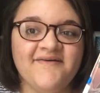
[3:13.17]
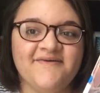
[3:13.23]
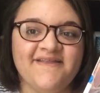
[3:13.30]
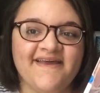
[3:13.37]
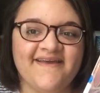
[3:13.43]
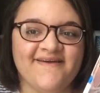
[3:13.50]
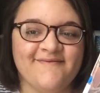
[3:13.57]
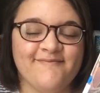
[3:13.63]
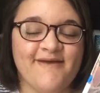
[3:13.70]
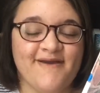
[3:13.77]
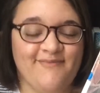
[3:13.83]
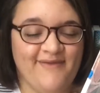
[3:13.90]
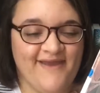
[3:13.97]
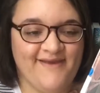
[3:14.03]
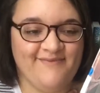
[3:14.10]
my
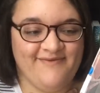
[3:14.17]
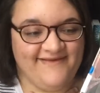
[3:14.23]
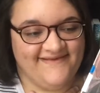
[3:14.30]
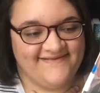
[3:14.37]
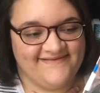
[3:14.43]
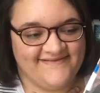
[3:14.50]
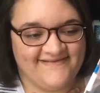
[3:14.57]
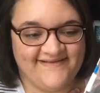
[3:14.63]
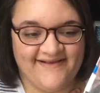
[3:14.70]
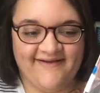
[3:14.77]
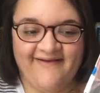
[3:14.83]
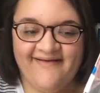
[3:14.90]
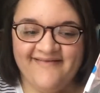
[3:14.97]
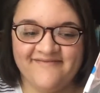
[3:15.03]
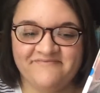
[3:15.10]
babies, like
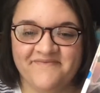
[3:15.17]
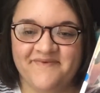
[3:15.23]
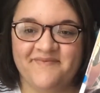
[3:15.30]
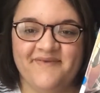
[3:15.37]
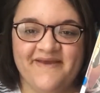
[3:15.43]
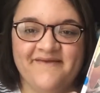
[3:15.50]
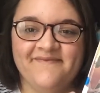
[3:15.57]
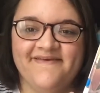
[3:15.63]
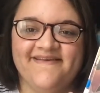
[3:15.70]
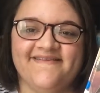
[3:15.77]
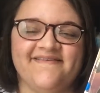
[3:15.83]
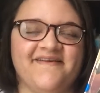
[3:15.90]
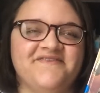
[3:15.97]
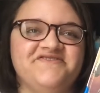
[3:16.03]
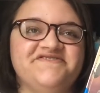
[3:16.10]
all of my babies.
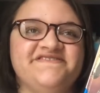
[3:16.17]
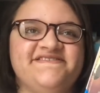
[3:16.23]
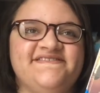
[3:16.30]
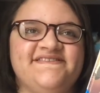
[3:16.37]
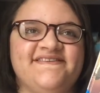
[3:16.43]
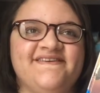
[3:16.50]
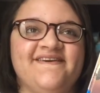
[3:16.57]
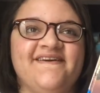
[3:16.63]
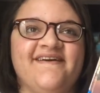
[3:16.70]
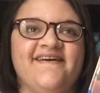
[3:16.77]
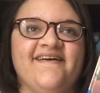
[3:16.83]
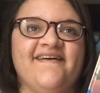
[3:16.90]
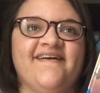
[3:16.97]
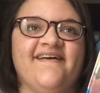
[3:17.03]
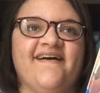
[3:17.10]

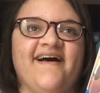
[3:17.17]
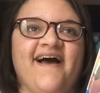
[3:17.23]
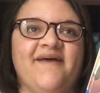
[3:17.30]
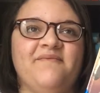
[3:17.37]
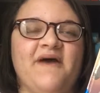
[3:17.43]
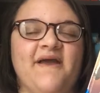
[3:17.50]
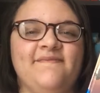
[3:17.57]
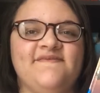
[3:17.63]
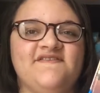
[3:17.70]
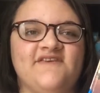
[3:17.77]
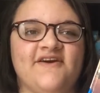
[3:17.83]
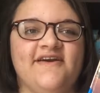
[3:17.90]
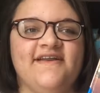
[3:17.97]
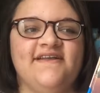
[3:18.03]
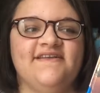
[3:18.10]
I'm
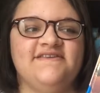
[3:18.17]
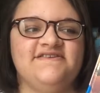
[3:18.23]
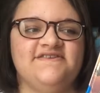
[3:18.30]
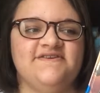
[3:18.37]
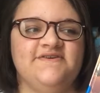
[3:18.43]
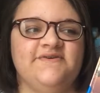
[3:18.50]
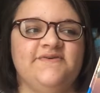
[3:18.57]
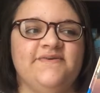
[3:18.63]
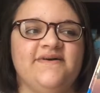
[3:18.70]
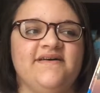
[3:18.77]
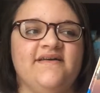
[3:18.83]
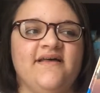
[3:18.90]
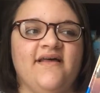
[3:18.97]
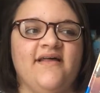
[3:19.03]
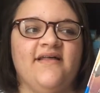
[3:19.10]
starting to
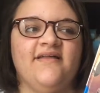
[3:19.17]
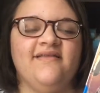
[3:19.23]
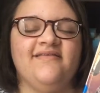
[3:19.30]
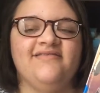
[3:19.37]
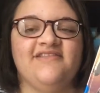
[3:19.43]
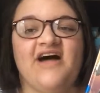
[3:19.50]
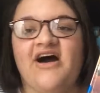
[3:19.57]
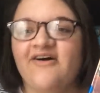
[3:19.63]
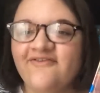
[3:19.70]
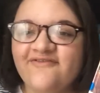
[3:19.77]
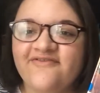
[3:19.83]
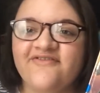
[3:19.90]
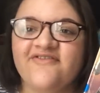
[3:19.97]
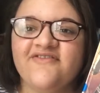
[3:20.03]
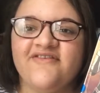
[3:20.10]

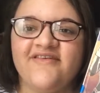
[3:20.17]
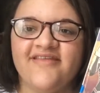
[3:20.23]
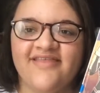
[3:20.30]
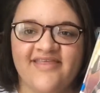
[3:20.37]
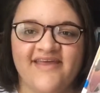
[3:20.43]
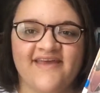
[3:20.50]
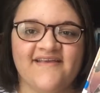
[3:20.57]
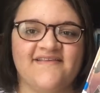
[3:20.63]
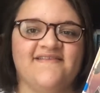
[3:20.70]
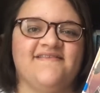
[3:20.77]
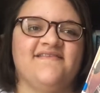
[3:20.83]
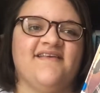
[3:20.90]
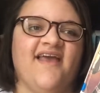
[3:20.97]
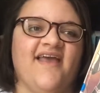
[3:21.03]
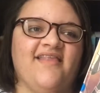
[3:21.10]
love
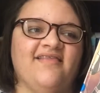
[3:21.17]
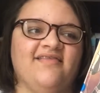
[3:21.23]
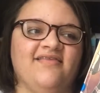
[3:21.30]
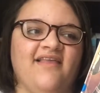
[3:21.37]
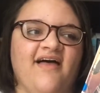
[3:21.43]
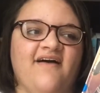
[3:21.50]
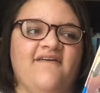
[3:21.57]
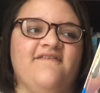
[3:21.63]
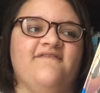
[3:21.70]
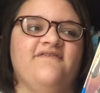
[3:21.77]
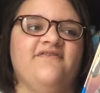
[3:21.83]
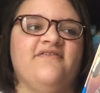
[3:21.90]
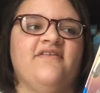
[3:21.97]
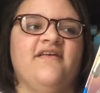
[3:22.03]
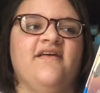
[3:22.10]
this and love